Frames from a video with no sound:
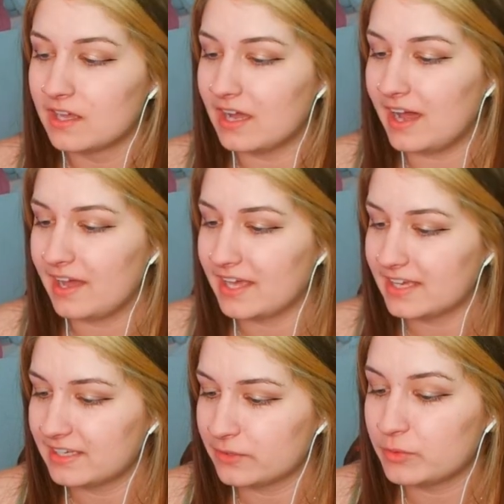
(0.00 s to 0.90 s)

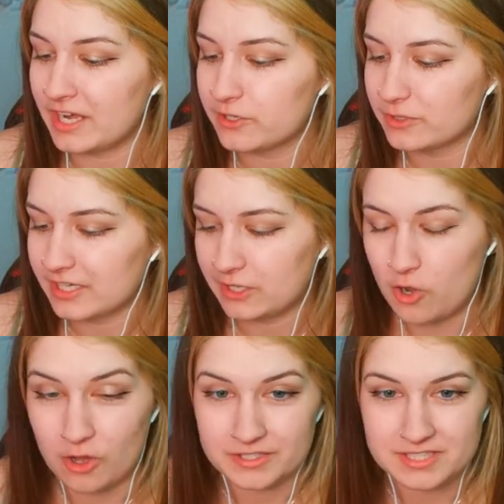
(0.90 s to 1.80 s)
I when I go to like
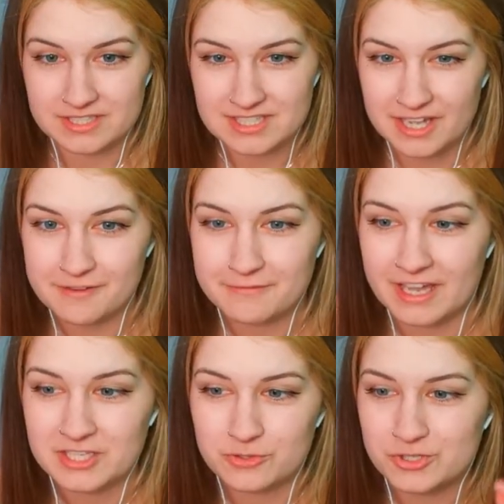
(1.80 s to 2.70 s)
cons and stuff, I
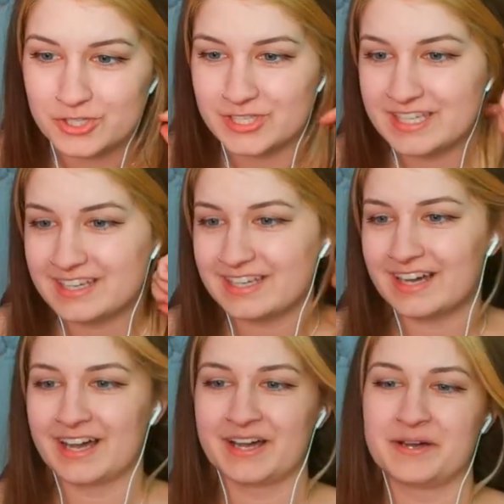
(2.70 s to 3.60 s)
usually
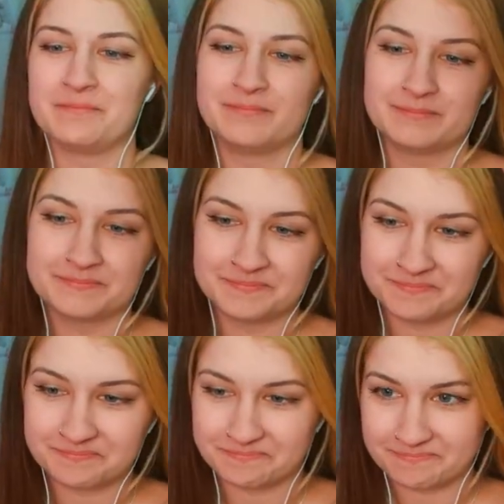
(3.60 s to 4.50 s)
um
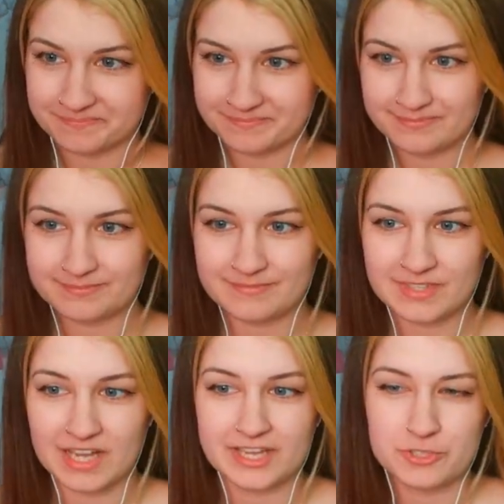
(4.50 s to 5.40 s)

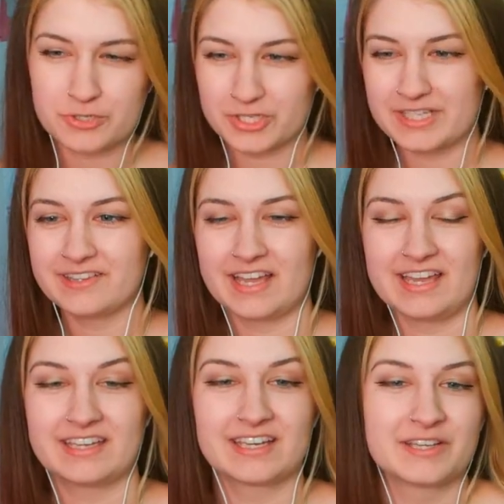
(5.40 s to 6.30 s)
I usually
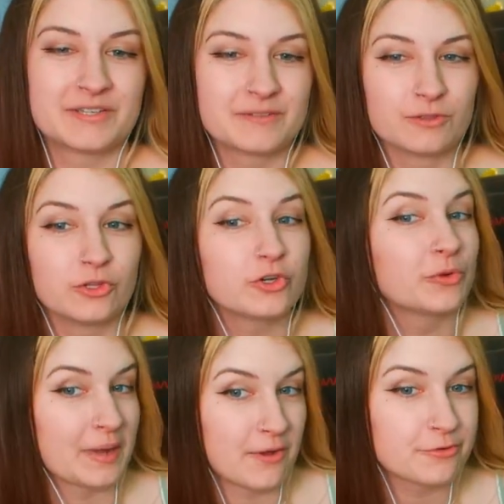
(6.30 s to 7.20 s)
like look
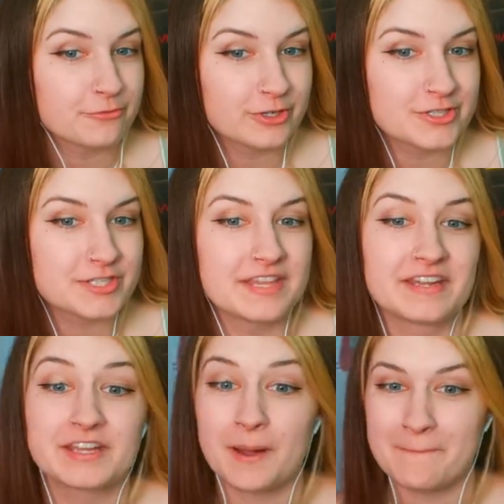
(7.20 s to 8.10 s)
around first and
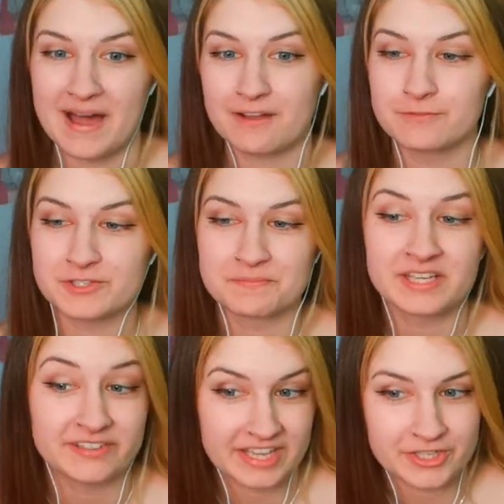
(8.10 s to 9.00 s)
then come back for
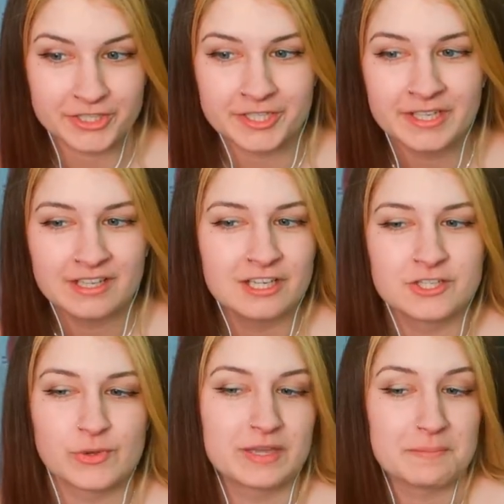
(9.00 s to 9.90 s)
something later
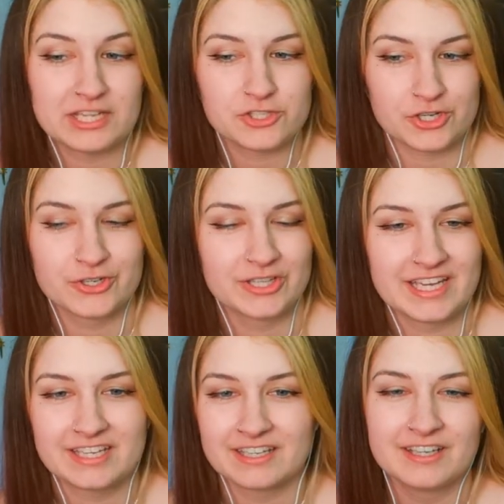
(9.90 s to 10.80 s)
so I can make sure
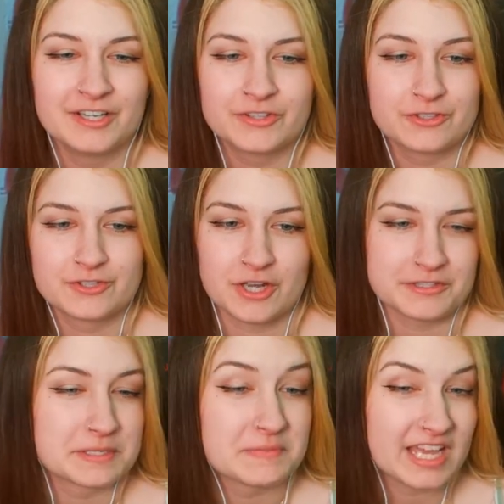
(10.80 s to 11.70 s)
like there's not
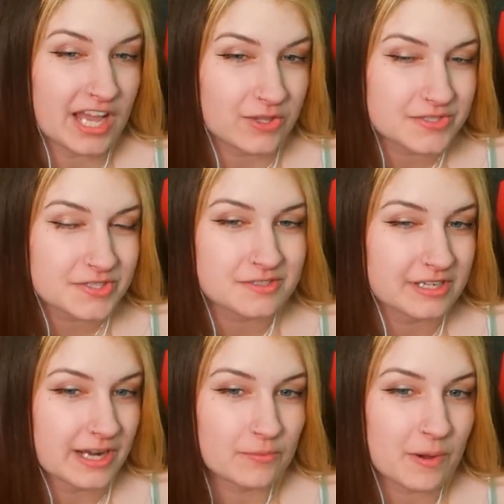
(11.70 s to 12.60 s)
something else
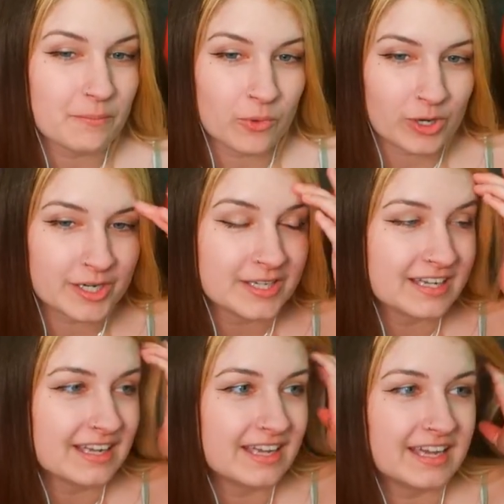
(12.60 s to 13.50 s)
that I want more.
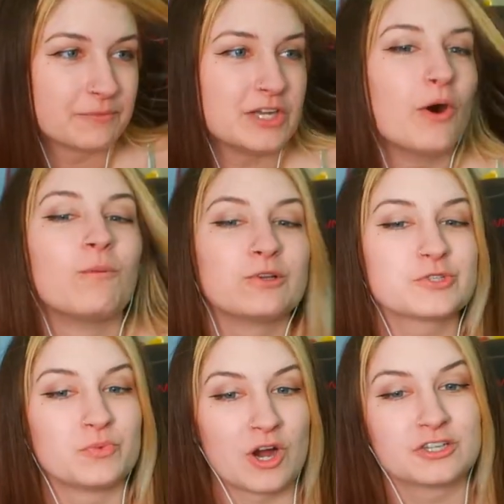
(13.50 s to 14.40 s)
And we
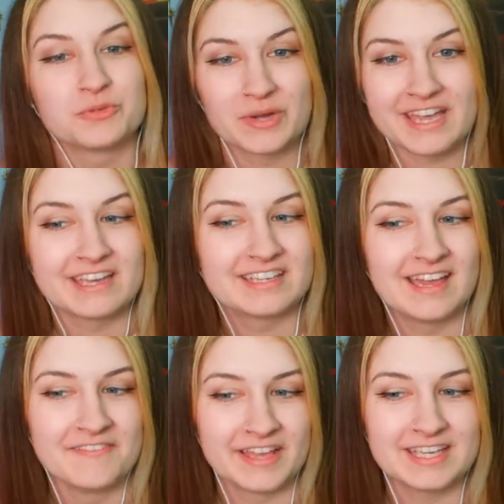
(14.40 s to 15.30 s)
almost walked away
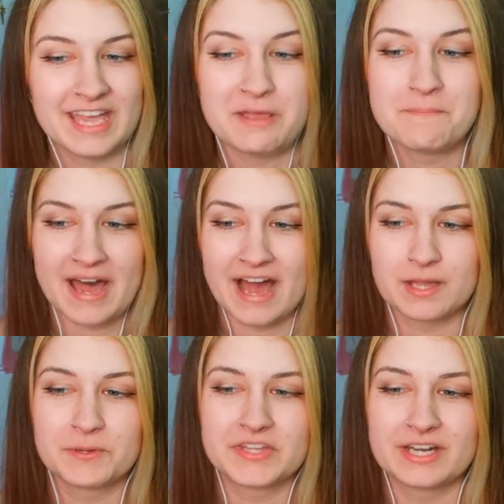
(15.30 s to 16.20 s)
and like came
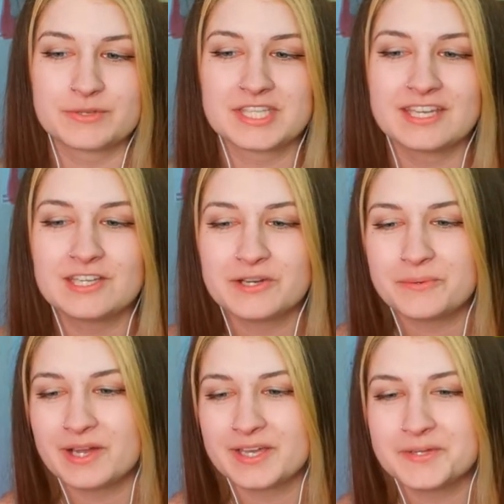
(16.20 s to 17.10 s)
back, but then I was like, you know
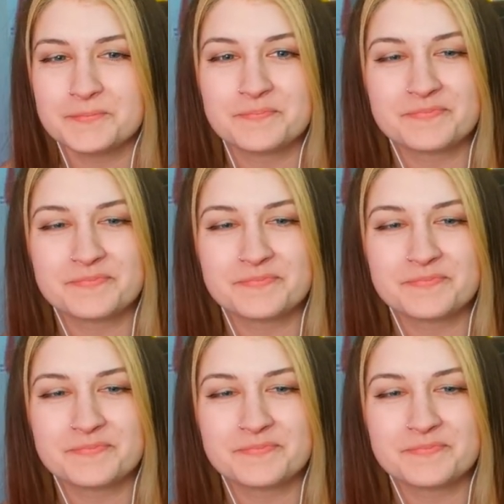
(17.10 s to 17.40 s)
what?